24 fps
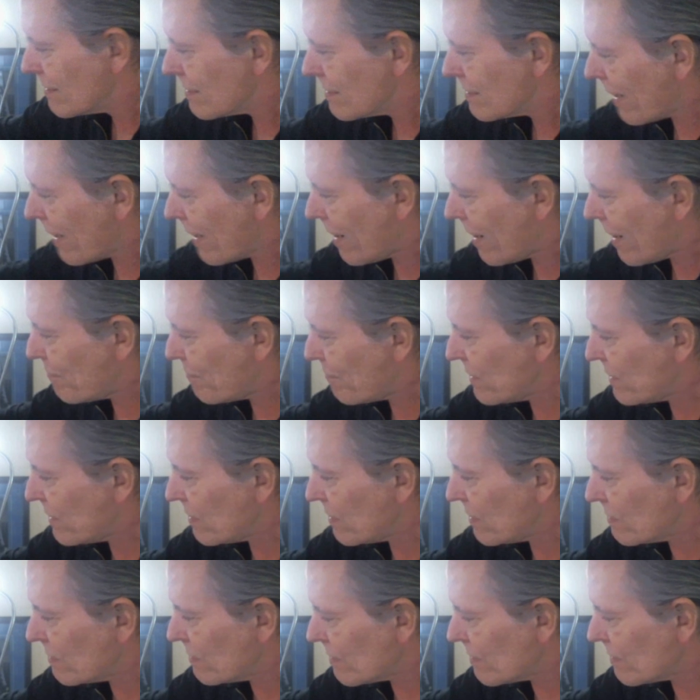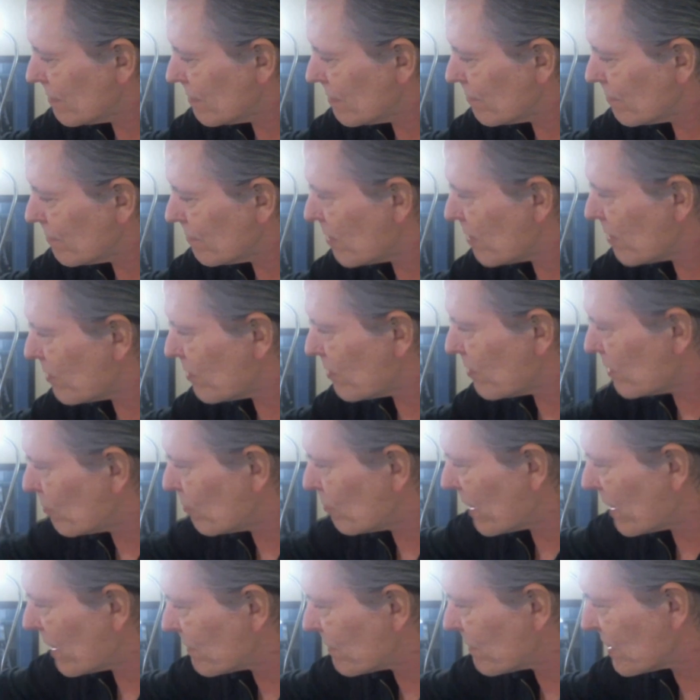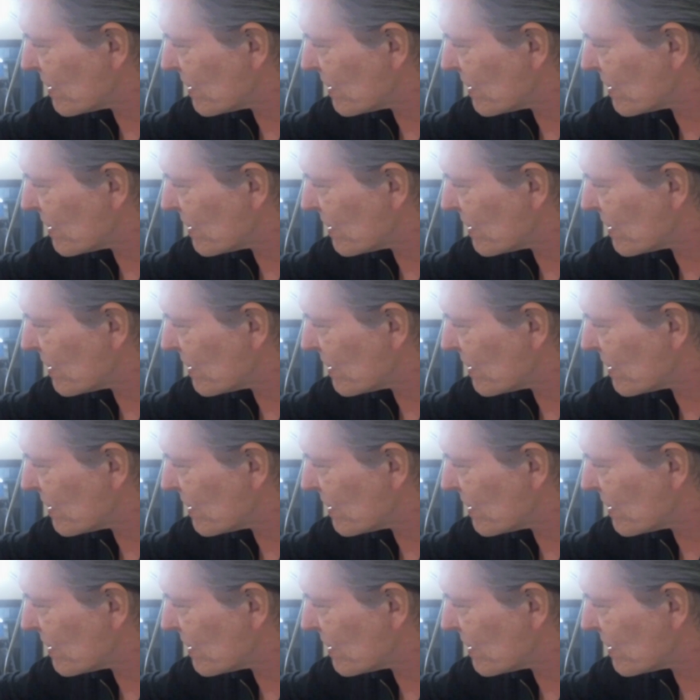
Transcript: live videos, maybe you might have